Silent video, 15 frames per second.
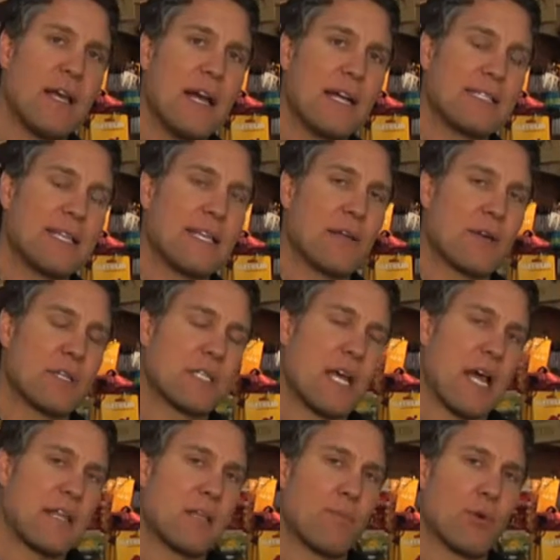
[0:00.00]
That's either a
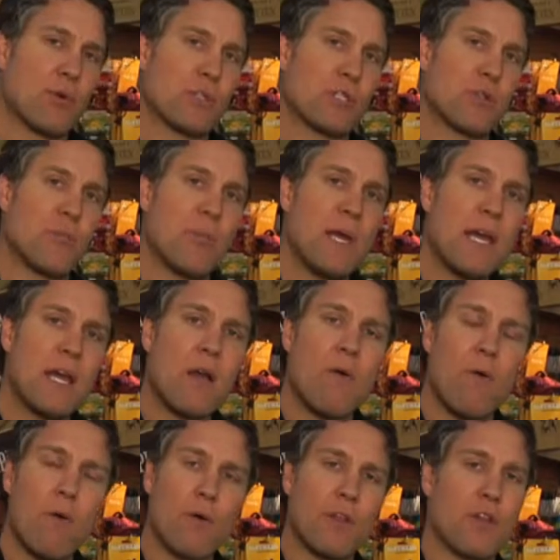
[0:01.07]
sign the boot's too big
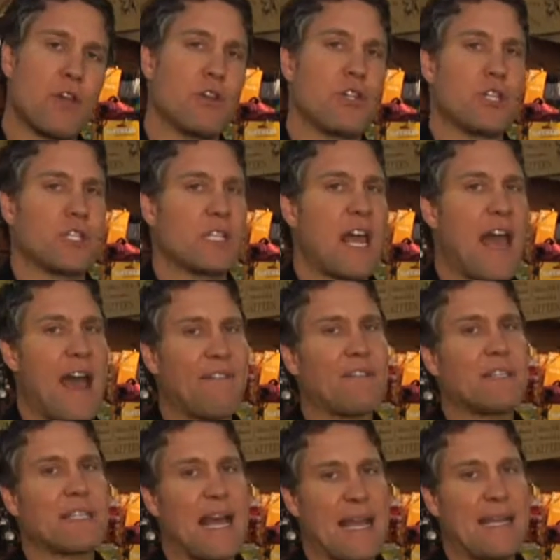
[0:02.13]
or that you just
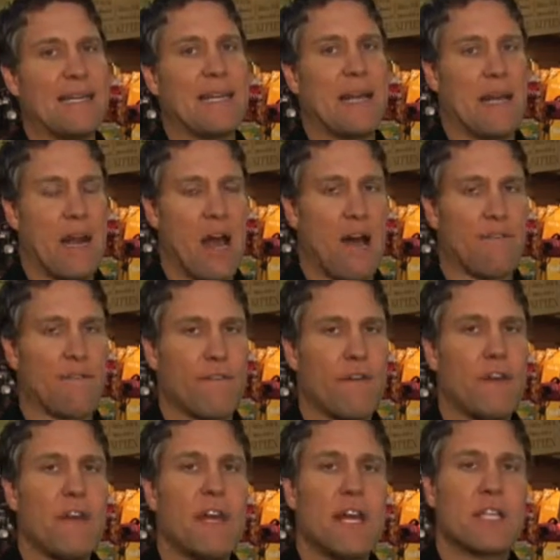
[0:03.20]
haven't tightened it enough.
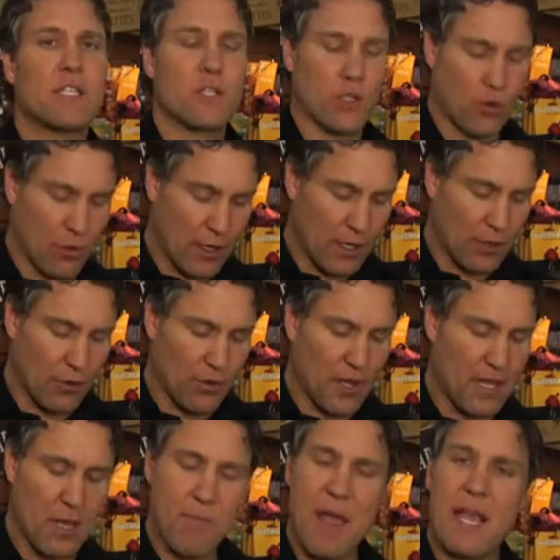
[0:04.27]
It's critical
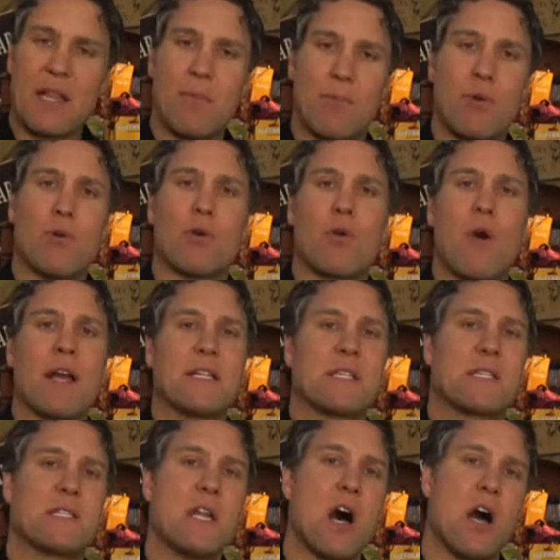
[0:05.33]
that you make the boot quite
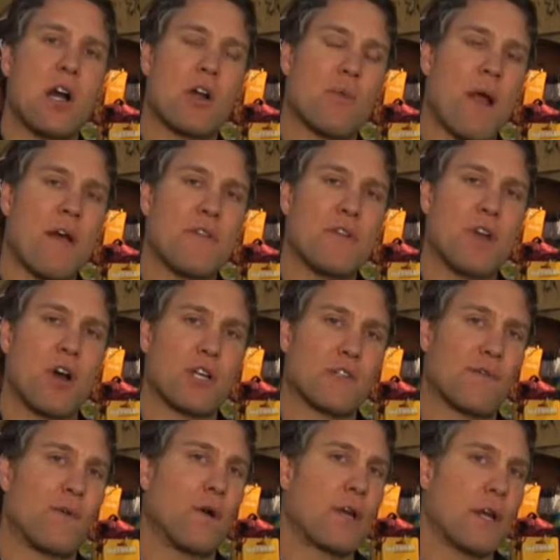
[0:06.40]
snug around the dog's
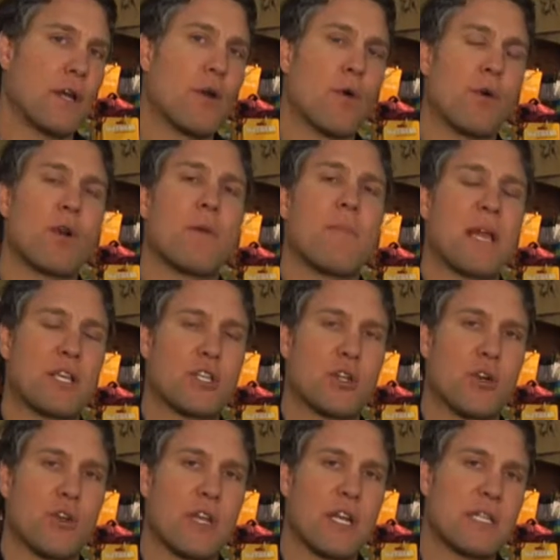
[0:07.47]
foot in order to make
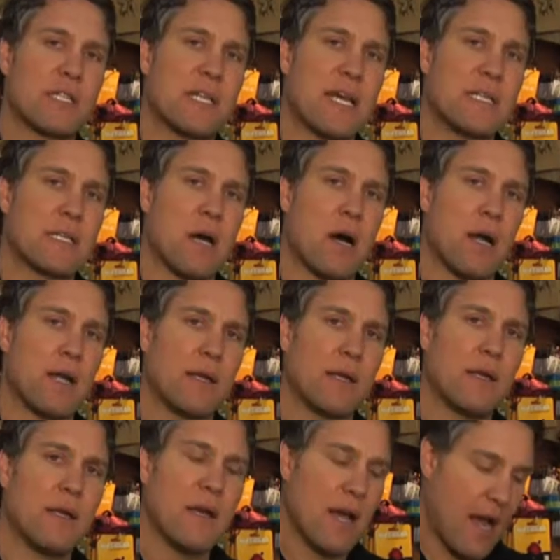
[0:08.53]
sure that it stays on.
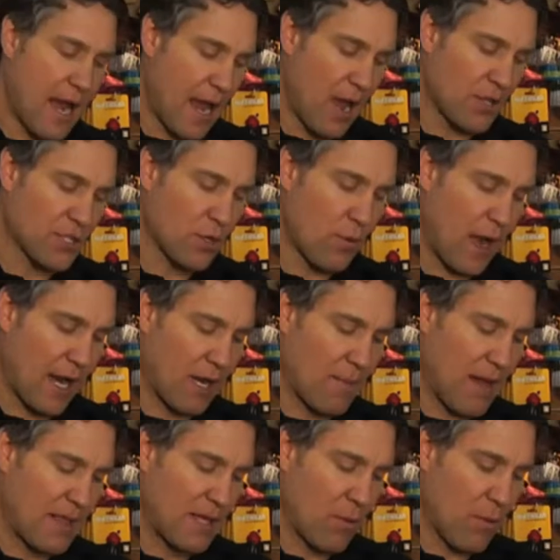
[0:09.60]
I also
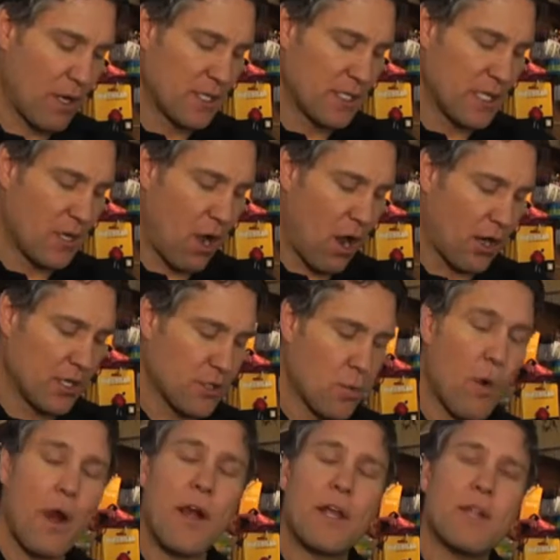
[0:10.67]
recommend that once the dog is
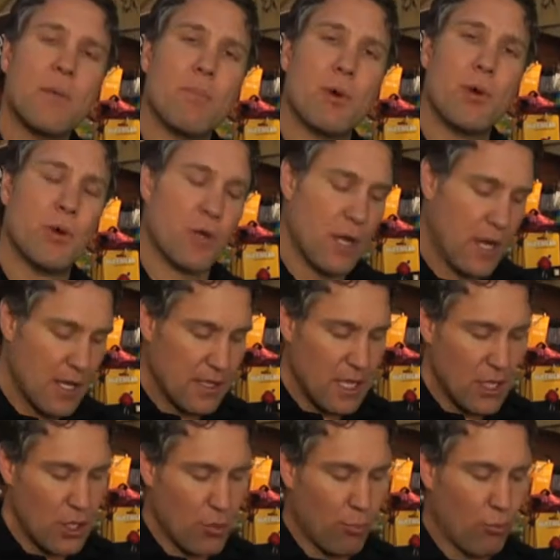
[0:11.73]
wearing the boot,
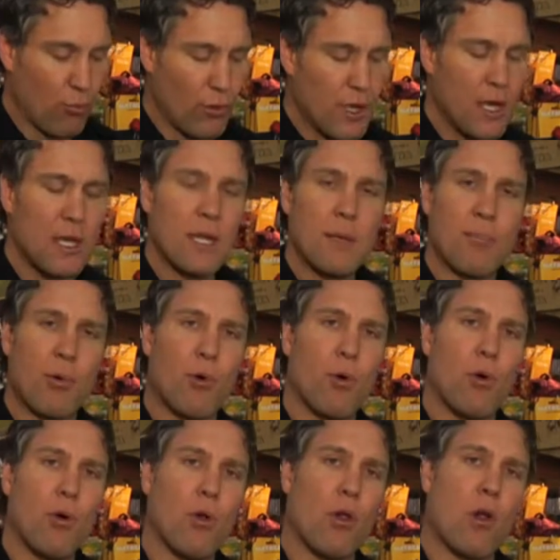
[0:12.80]
that you really
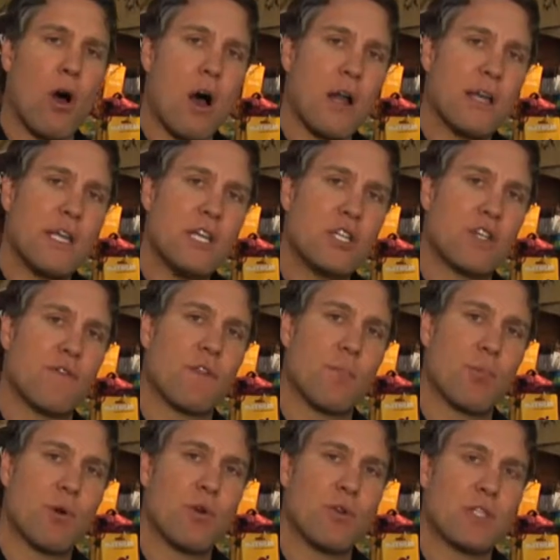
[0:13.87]
pull on each of the
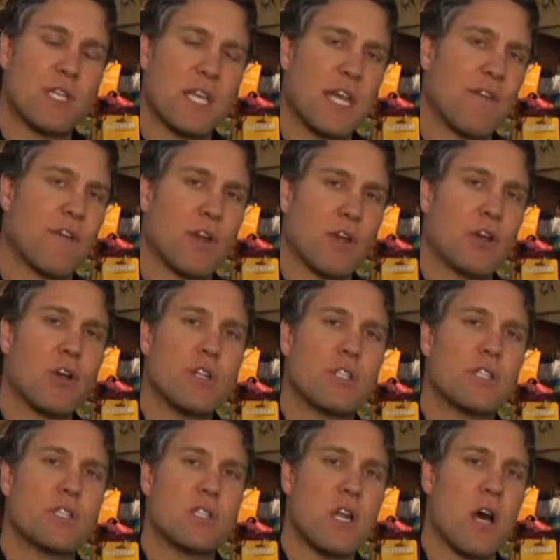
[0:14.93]
boots and give it a good
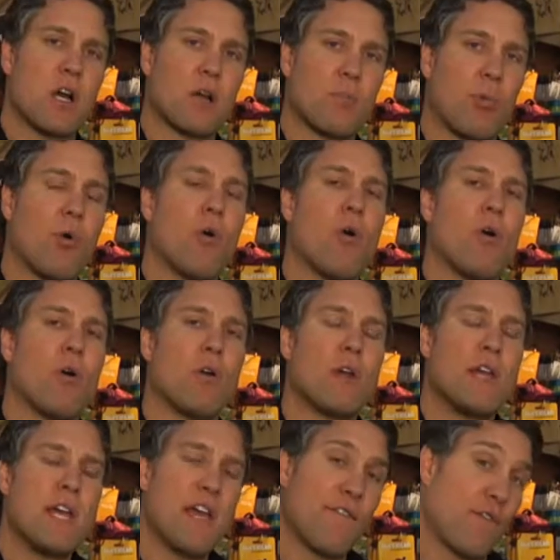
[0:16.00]
snug pull.
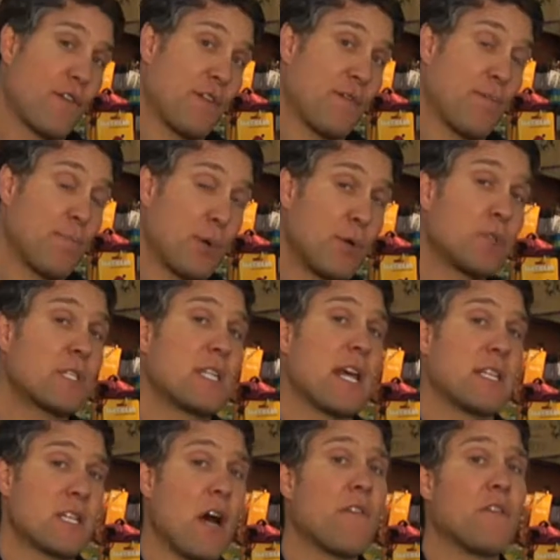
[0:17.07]
If the boot
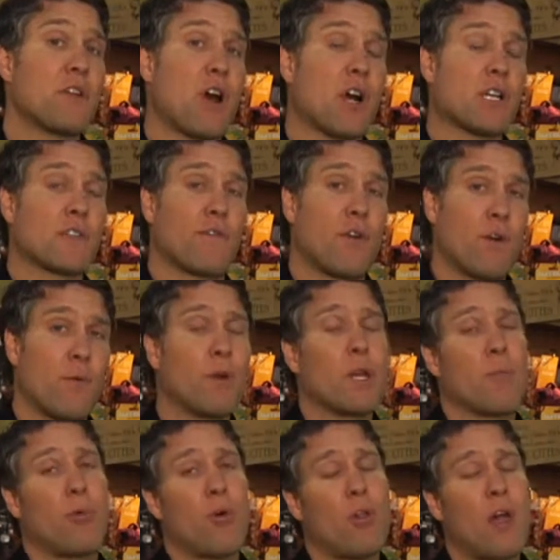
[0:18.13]
stays on the dog's foot when
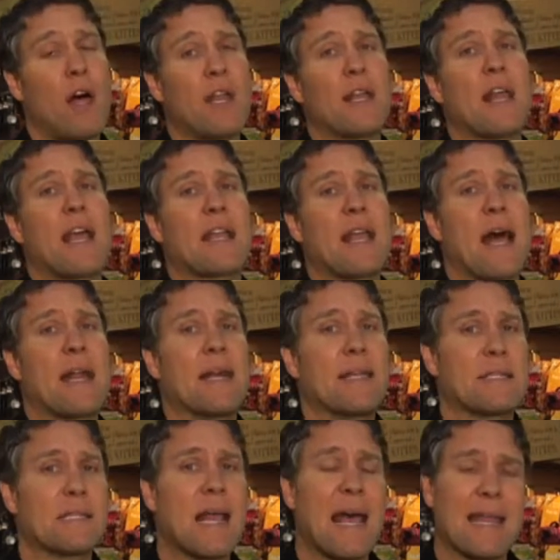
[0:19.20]
you pull on it like that,
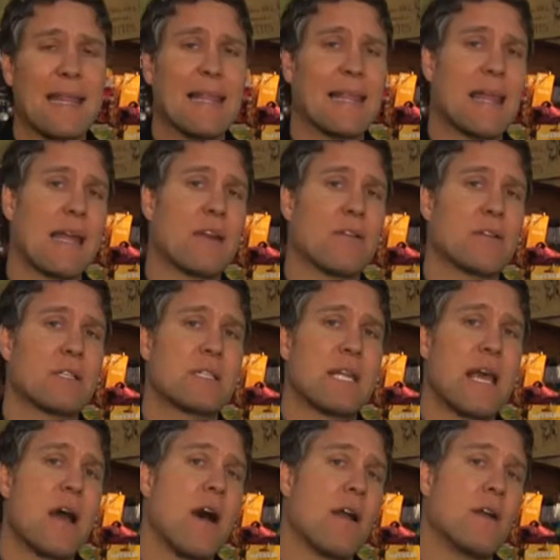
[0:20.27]
it's likely that it'll
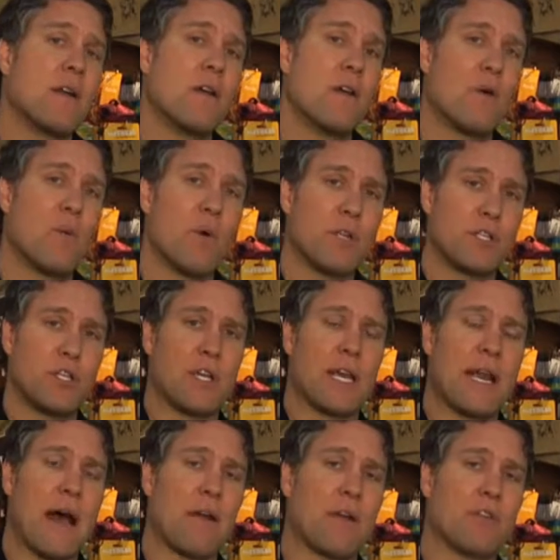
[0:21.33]
stay on once you get
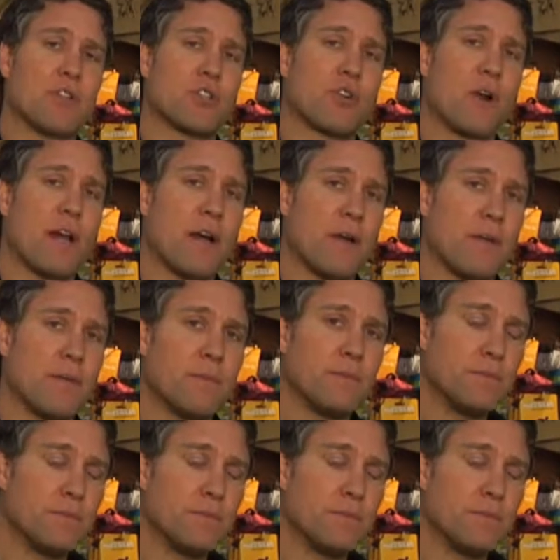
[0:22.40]
out on the trail.